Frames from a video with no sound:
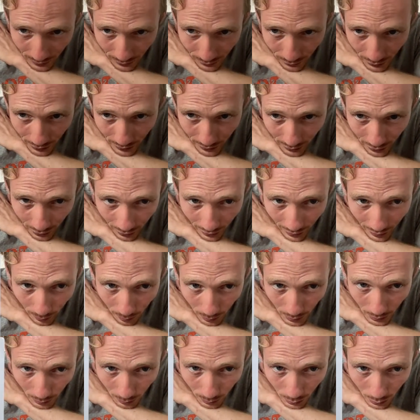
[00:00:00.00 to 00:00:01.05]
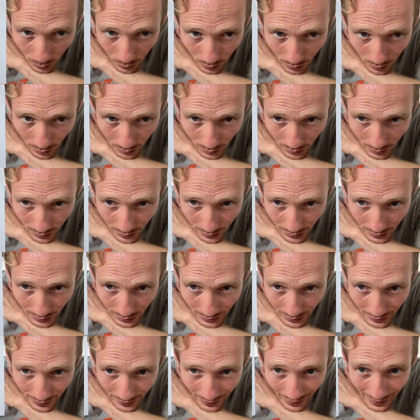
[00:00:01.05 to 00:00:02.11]
for Instagram people,
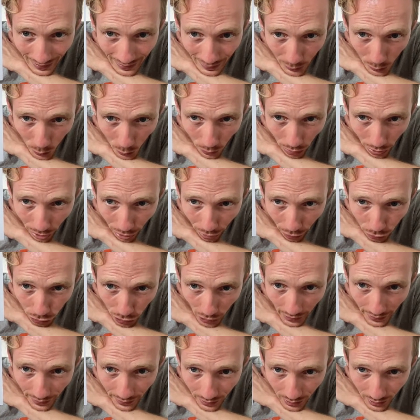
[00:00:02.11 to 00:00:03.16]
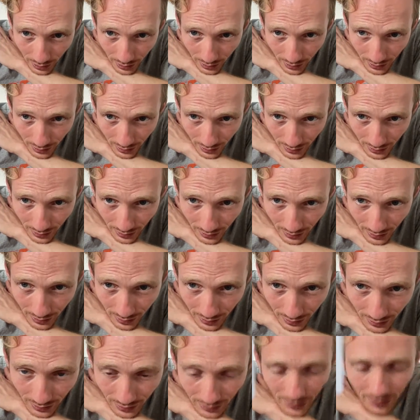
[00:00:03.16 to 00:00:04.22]
that little thread,
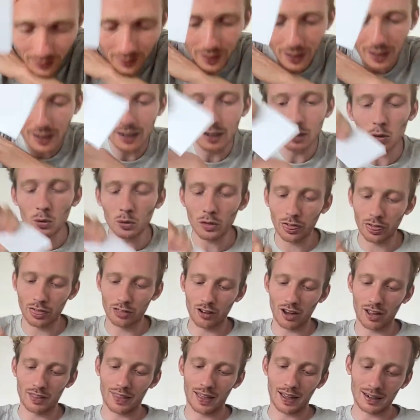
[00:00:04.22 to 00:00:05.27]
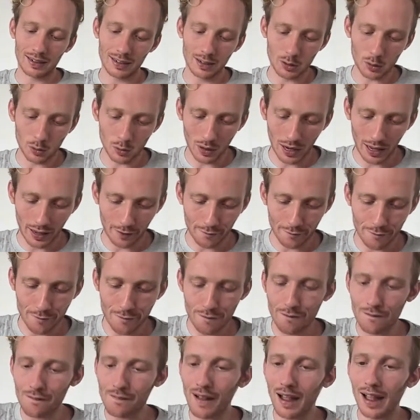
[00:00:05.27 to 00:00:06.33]
that little like
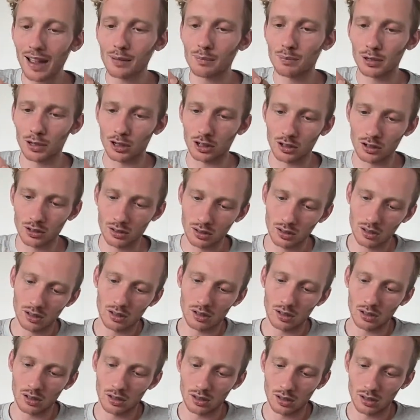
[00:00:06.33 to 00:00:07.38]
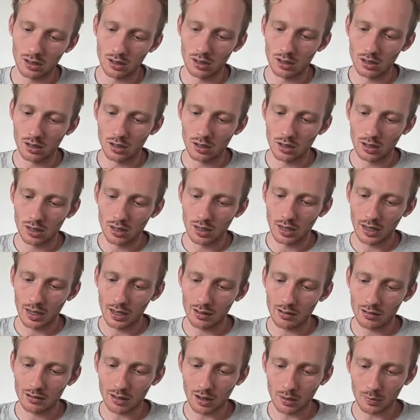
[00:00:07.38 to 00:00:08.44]
fiber
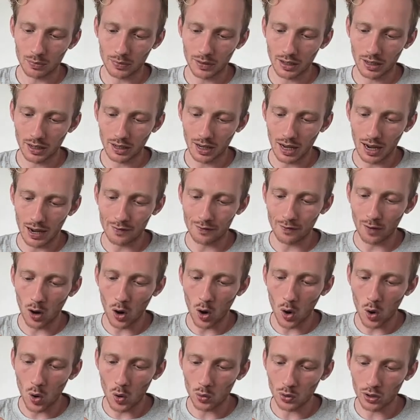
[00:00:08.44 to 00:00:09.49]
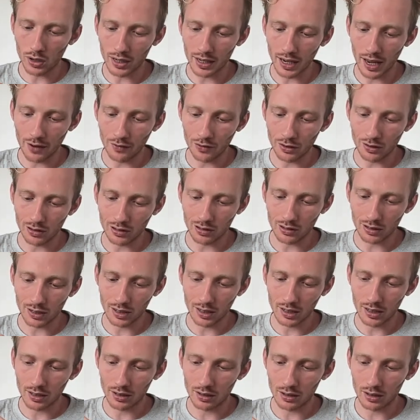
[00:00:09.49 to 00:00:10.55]
is something I've only ever
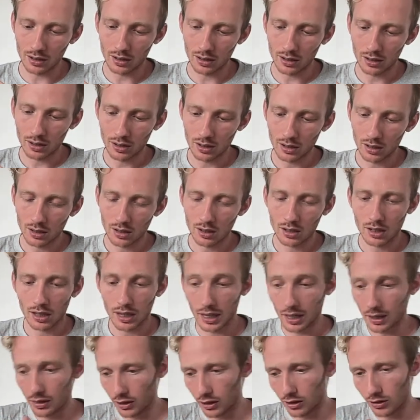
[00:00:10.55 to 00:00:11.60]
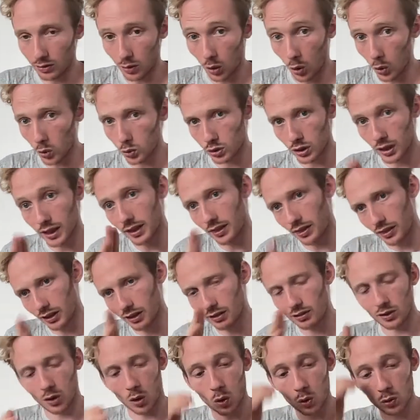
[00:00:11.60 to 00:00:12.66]
seen in this old
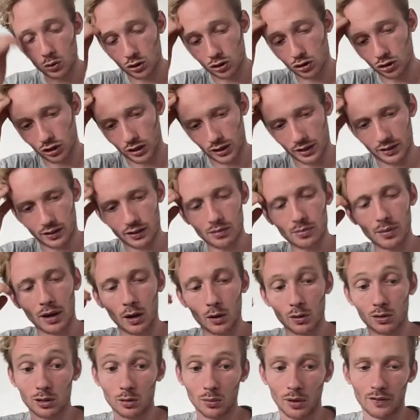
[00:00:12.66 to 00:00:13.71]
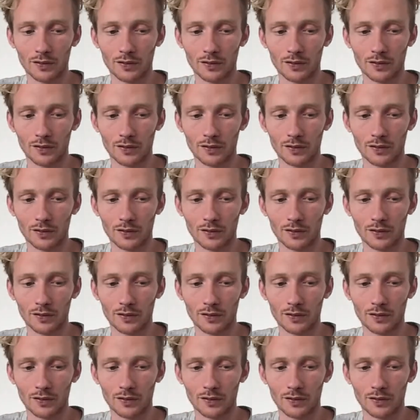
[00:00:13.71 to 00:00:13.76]
tree. This is also my